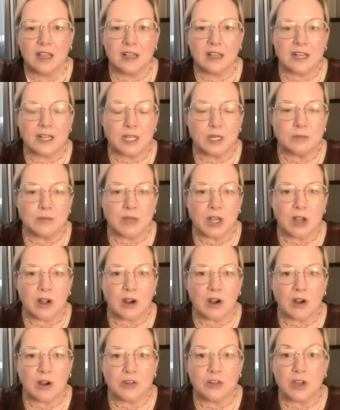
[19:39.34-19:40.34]
um,
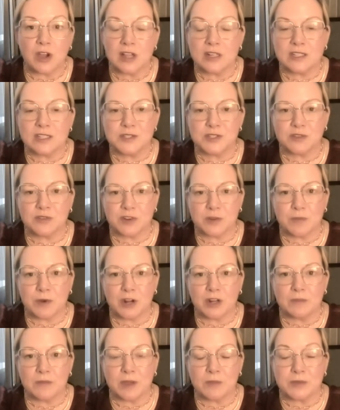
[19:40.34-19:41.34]
are, are, not Conservative
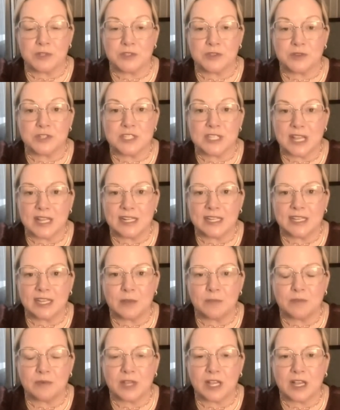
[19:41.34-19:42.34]
Party members. They're signing
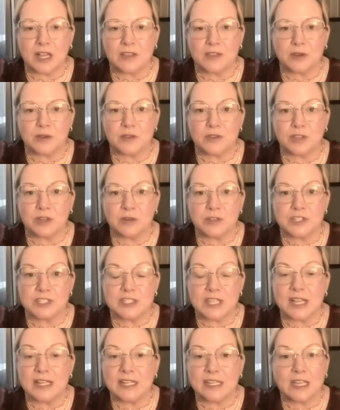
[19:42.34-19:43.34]
up. Uh, they're they're
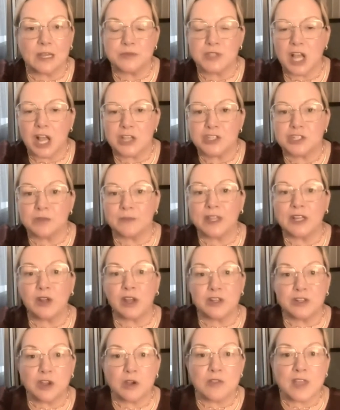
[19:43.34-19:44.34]
signing up. Tasha may
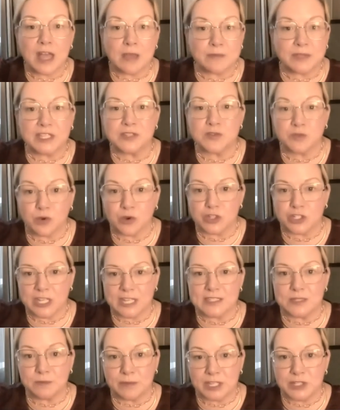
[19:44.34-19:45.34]
not know that because, of course, she
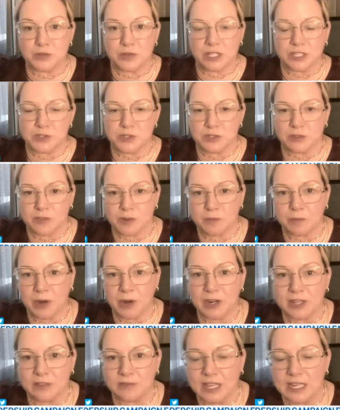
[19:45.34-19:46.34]
hasn't been to a Conservative
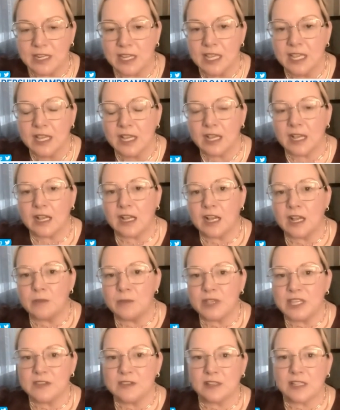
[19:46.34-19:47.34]
Party event
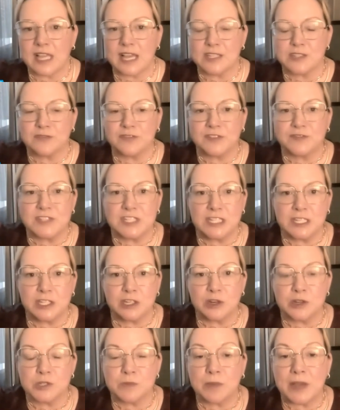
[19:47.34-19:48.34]
um, in the last 15
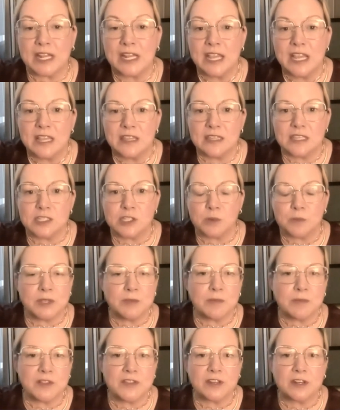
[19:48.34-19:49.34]
years. But these are
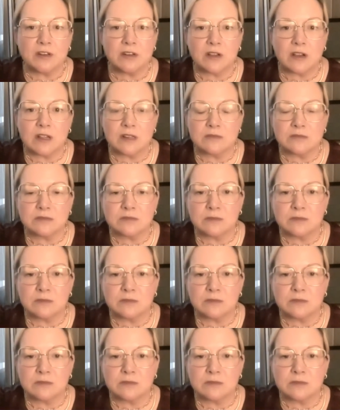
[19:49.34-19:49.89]
people that are not